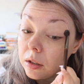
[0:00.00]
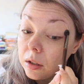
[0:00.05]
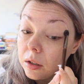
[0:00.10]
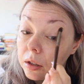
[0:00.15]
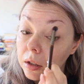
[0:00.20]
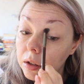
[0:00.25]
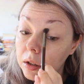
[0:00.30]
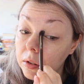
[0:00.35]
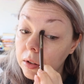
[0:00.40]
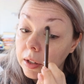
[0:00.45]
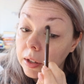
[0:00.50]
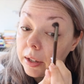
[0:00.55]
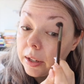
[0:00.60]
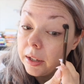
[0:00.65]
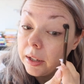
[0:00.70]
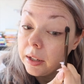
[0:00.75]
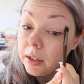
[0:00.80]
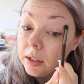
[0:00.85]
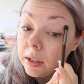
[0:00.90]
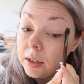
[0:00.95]

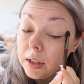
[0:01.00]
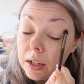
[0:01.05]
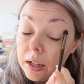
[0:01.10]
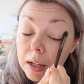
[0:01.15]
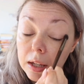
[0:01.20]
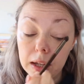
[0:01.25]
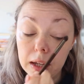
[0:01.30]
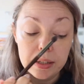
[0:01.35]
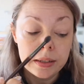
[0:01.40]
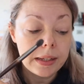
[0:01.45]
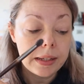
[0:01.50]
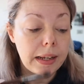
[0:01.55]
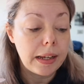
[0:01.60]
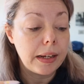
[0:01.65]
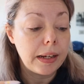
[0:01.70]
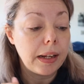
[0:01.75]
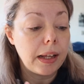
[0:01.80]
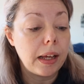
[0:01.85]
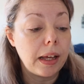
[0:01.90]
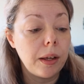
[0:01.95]
Okay, and
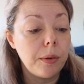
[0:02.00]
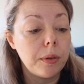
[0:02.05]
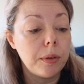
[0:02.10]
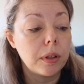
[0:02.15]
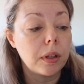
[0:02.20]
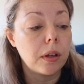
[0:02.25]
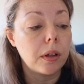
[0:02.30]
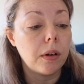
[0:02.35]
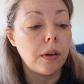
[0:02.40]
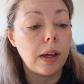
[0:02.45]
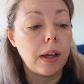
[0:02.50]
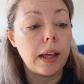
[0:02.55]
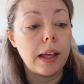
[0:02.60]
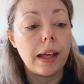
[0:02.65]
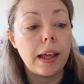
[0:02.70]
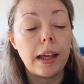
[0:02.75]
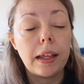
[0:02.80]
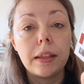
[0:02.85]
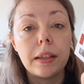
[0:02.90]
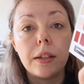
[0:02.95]
then I will go ahead